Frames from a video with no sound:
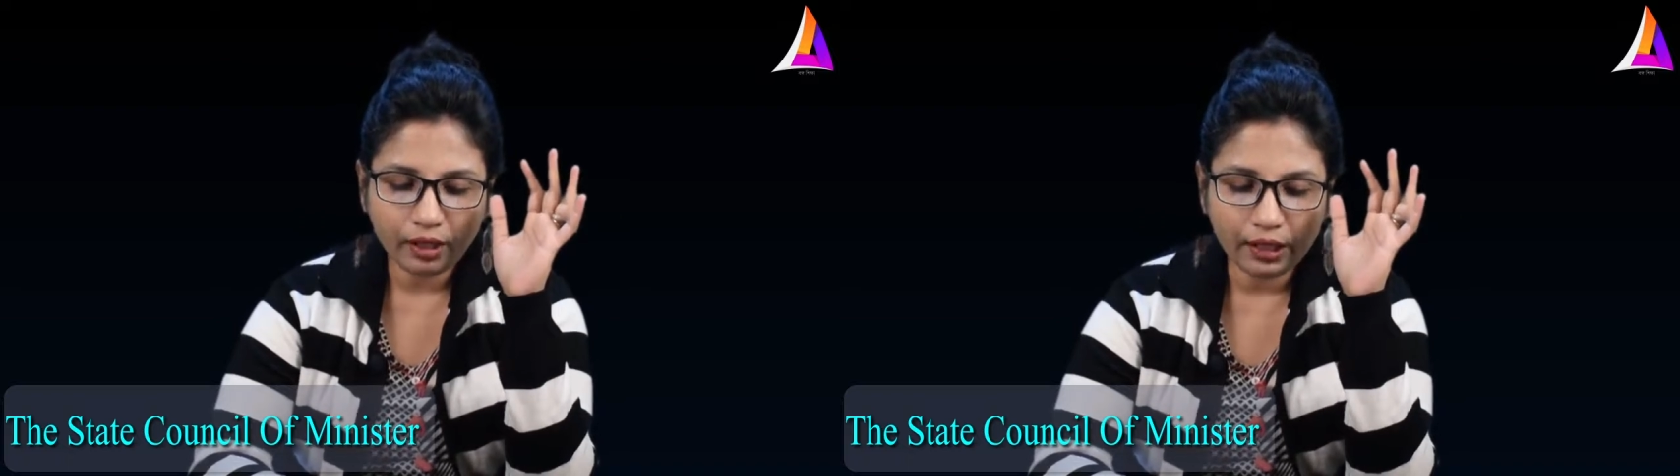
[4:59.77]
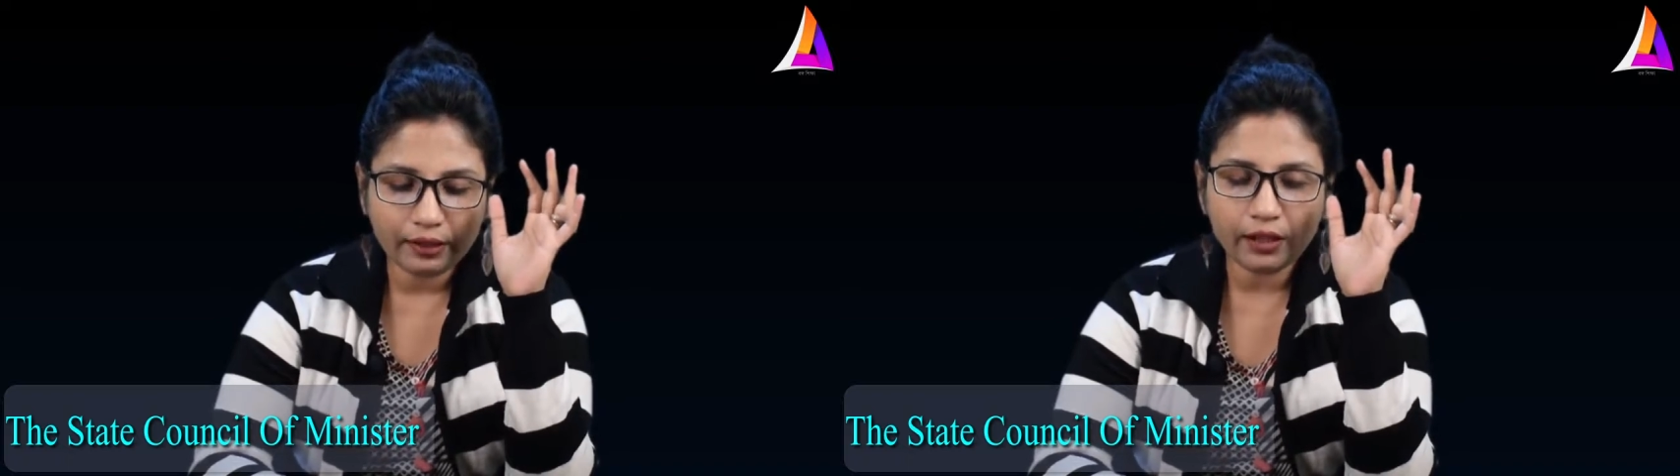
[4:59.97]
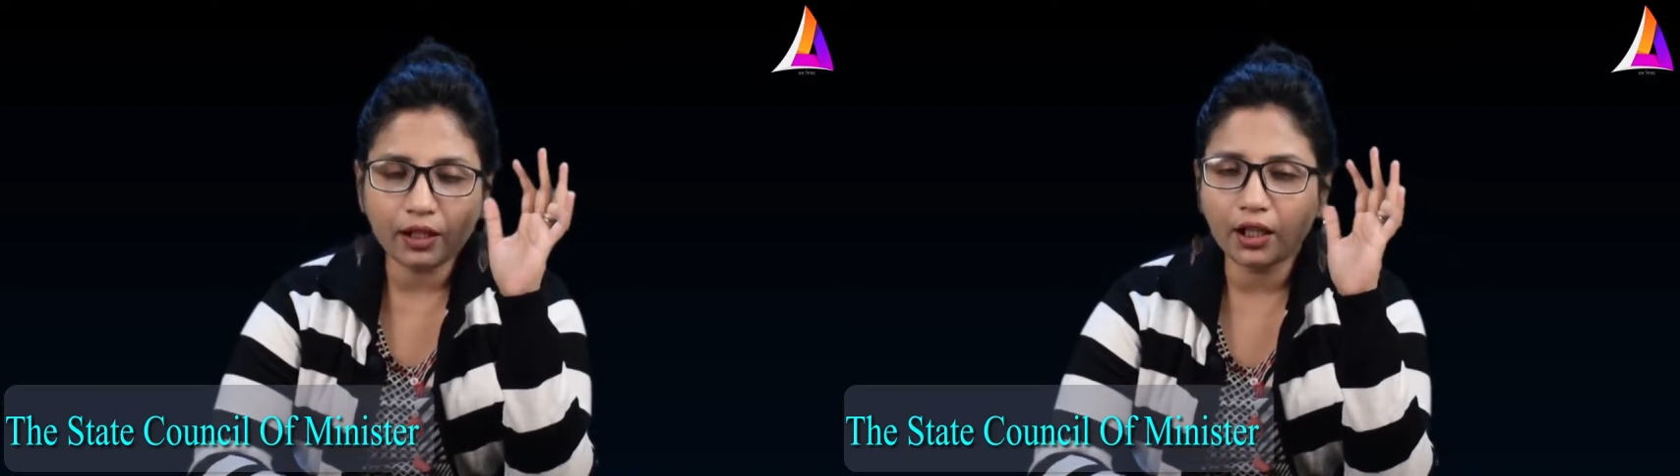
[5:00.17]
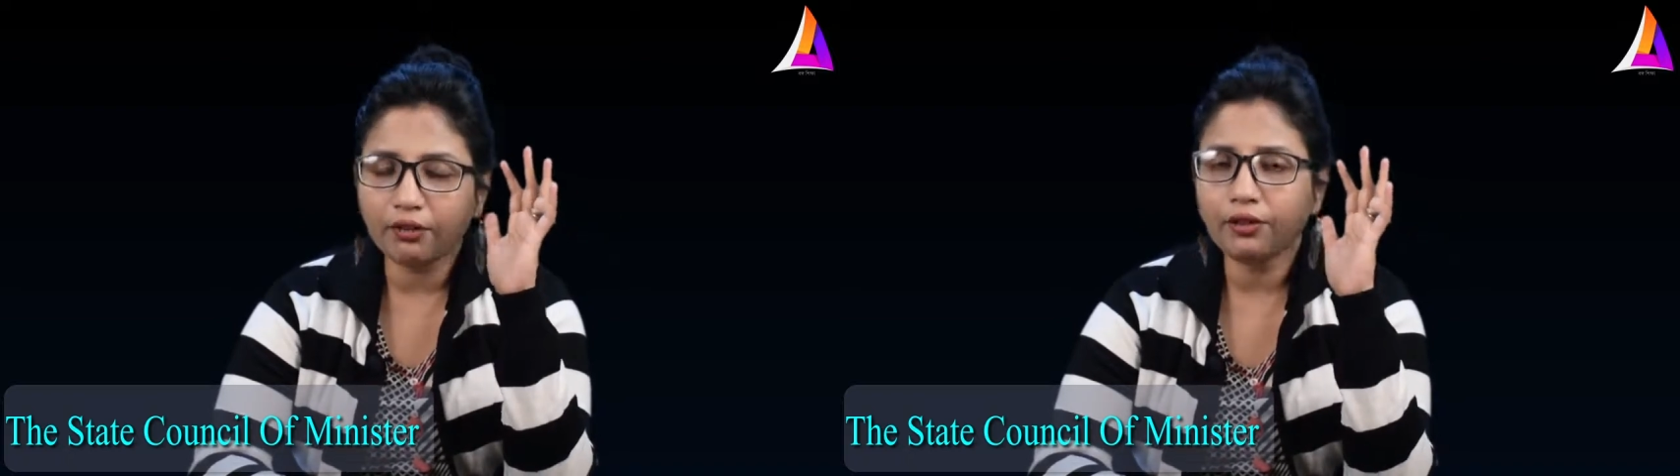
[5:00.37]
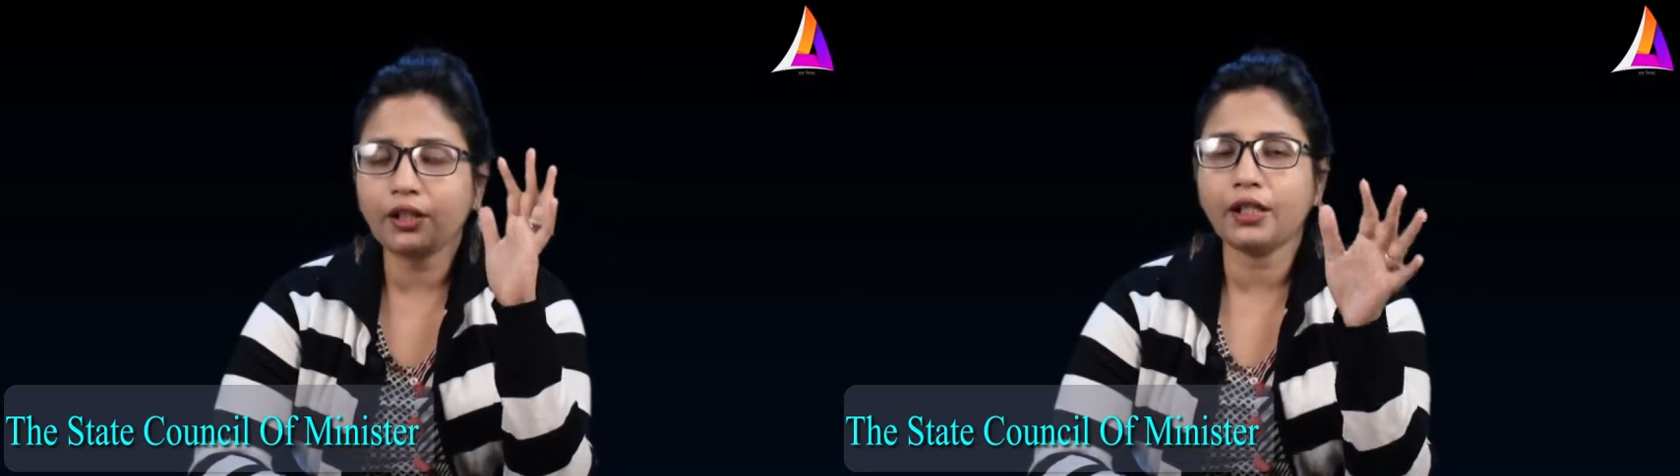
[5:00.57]
and the
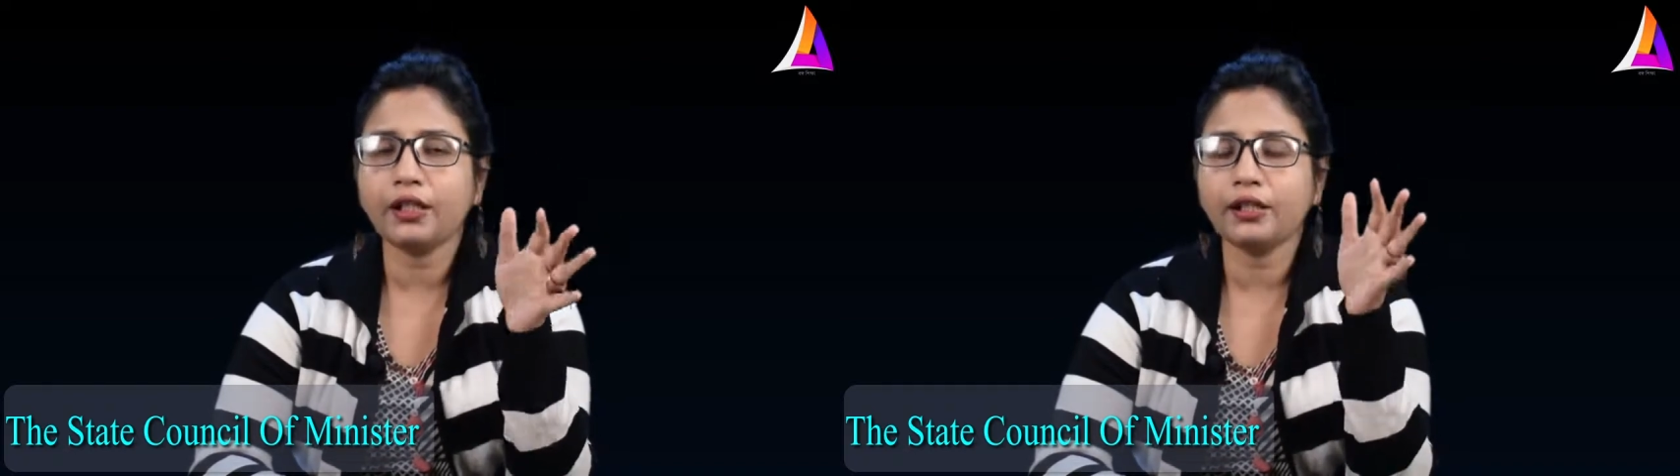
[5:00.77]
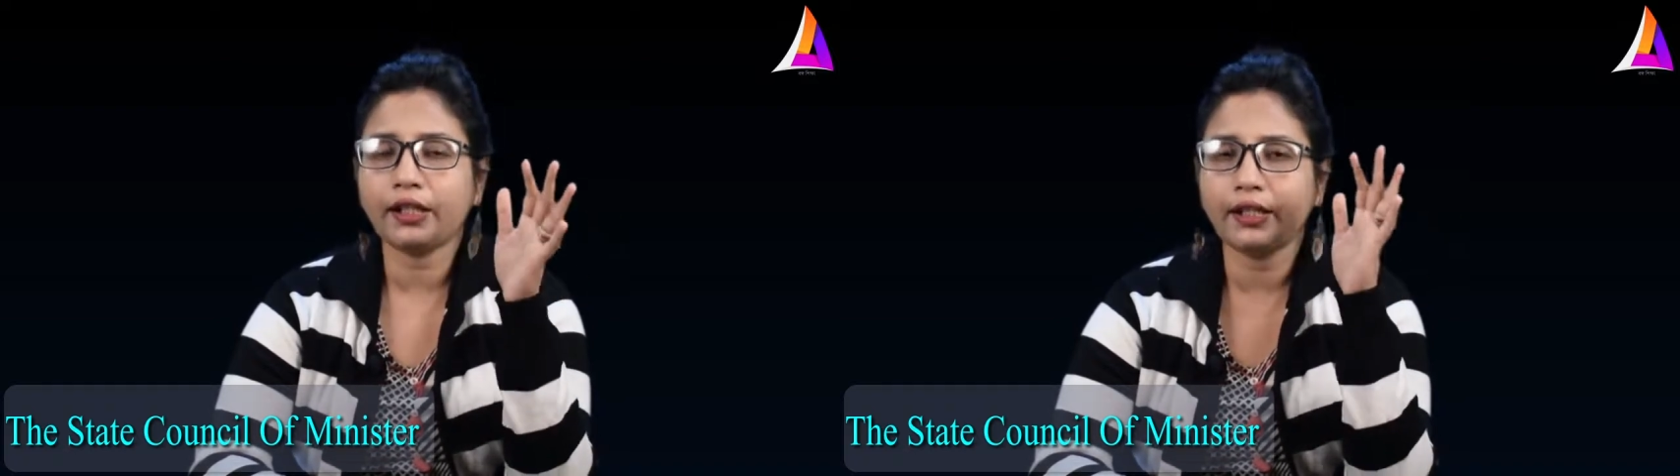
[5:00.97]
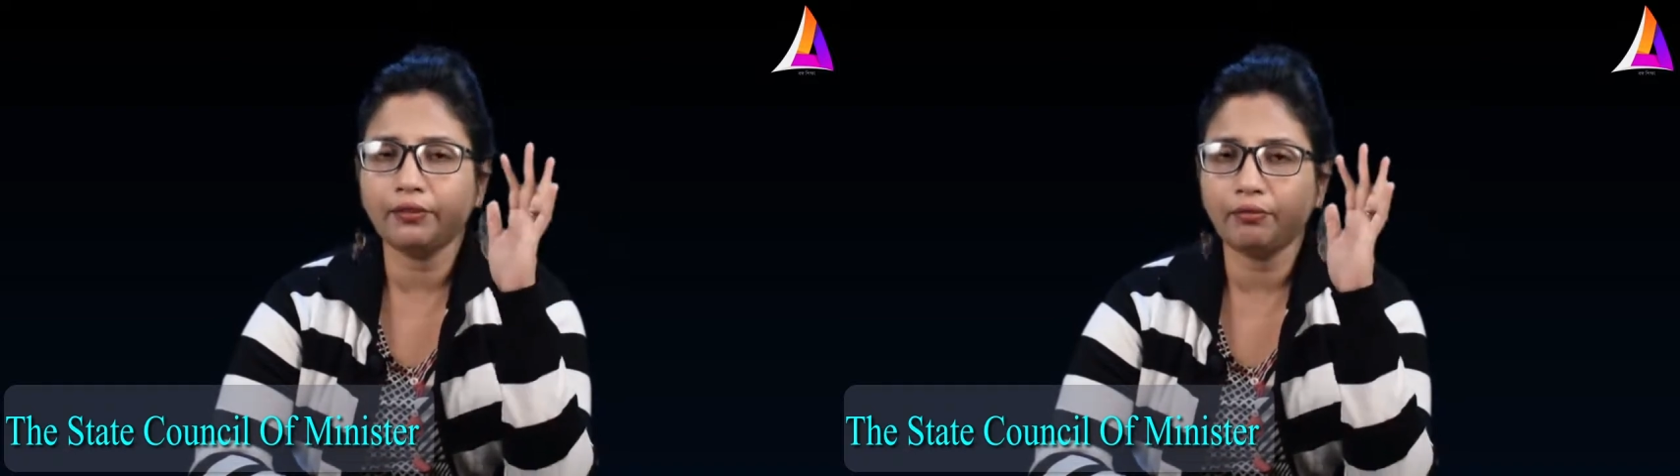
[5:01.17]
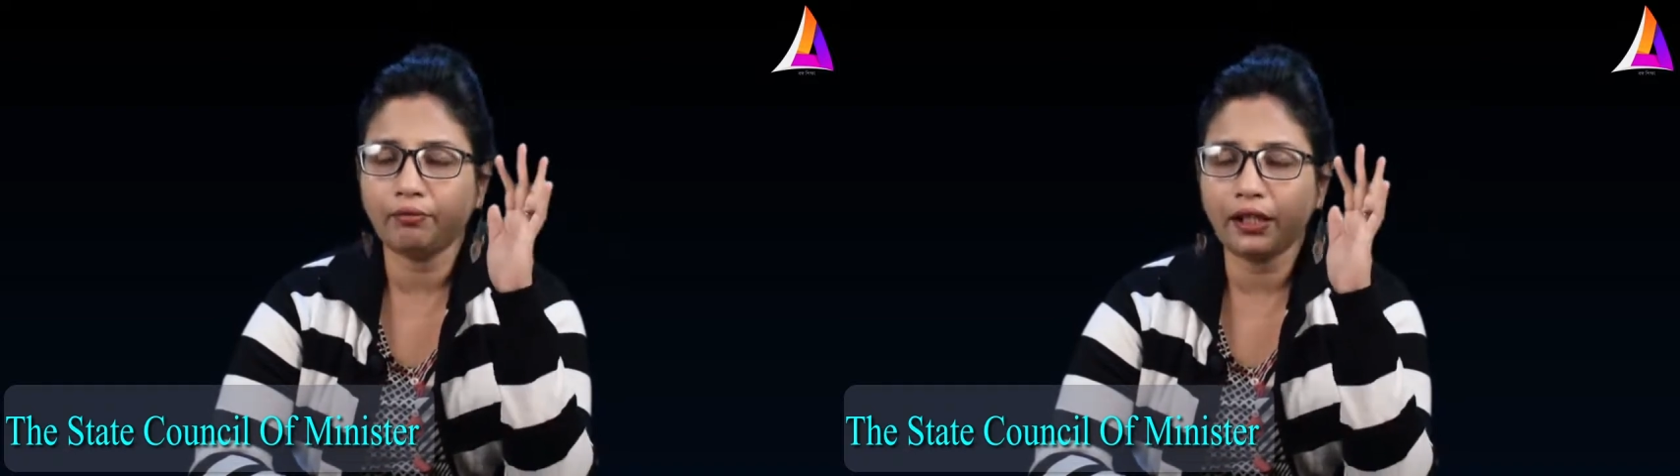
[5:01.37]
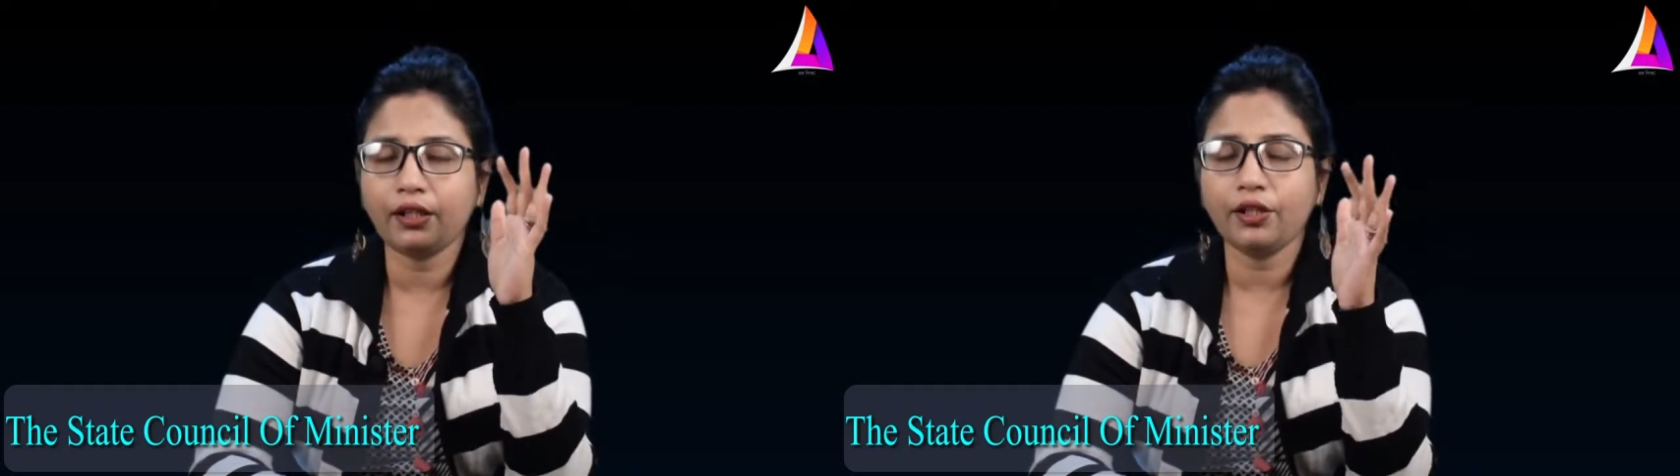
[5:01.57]
governor can
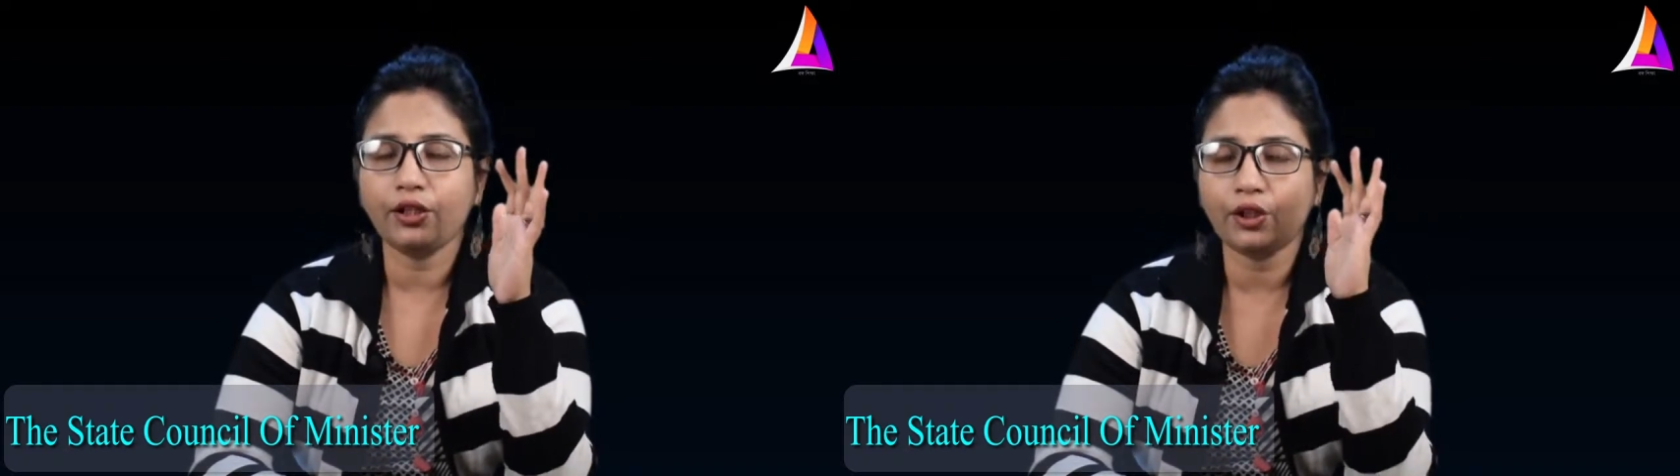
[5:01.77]
make